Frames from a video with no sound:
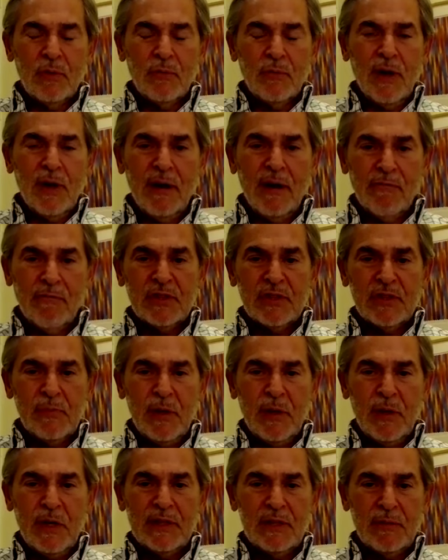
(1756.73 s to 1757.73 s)
we have a
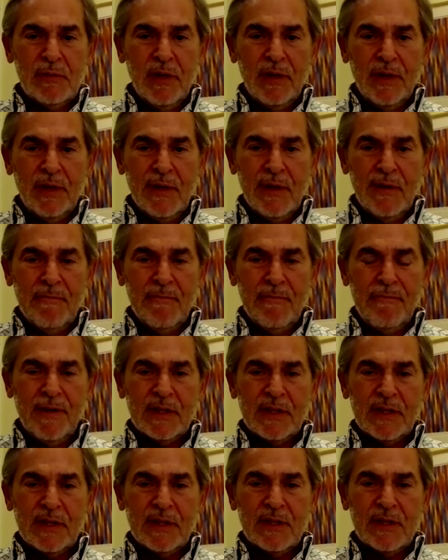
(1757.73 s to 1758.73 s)
responsibility to
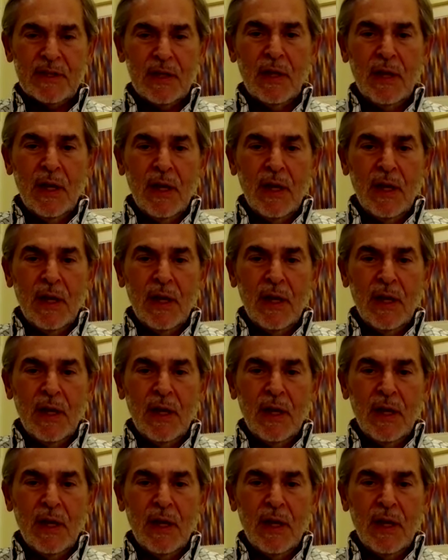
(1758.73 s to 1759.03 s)
fix it,